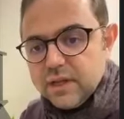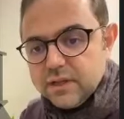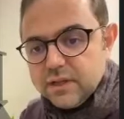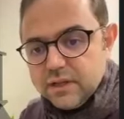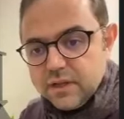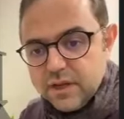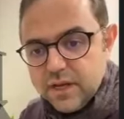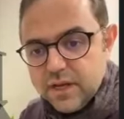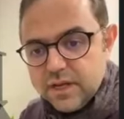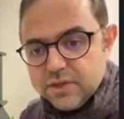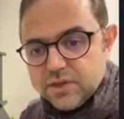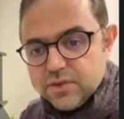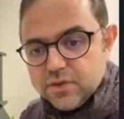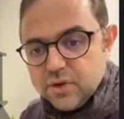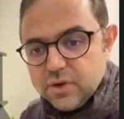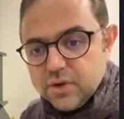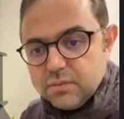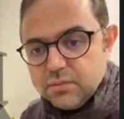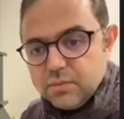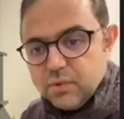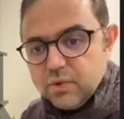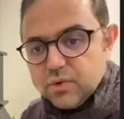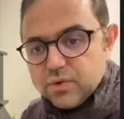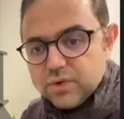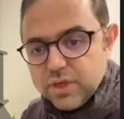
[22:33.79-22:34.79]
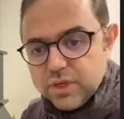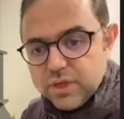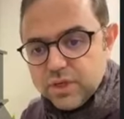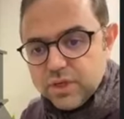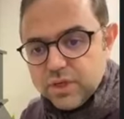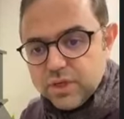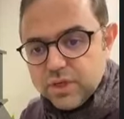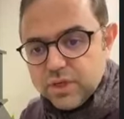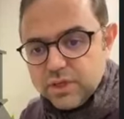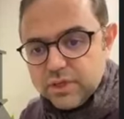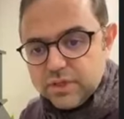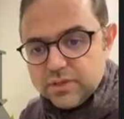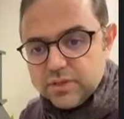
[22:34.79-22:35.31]
The natural motion
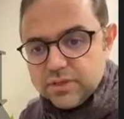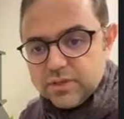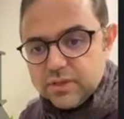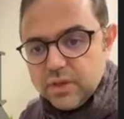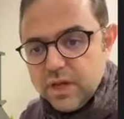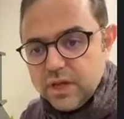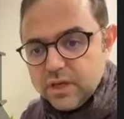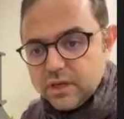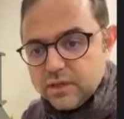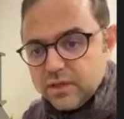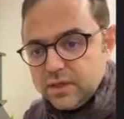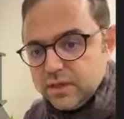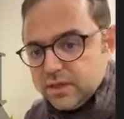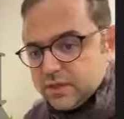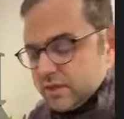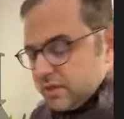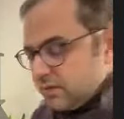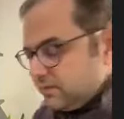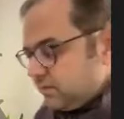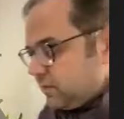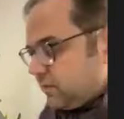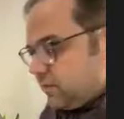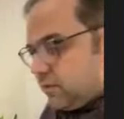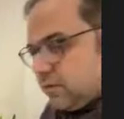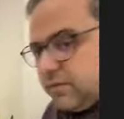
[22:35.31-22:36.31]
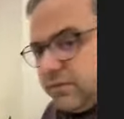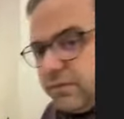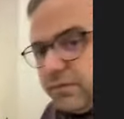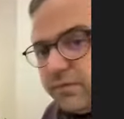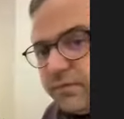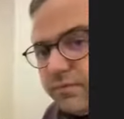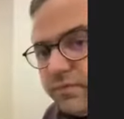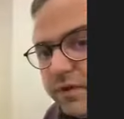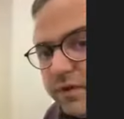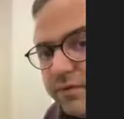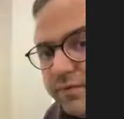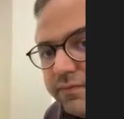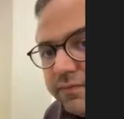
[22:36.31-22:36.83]
is like this.
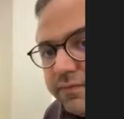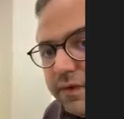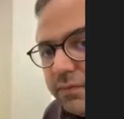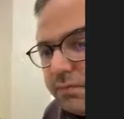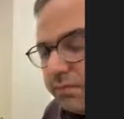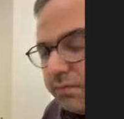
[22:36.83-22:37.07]
If we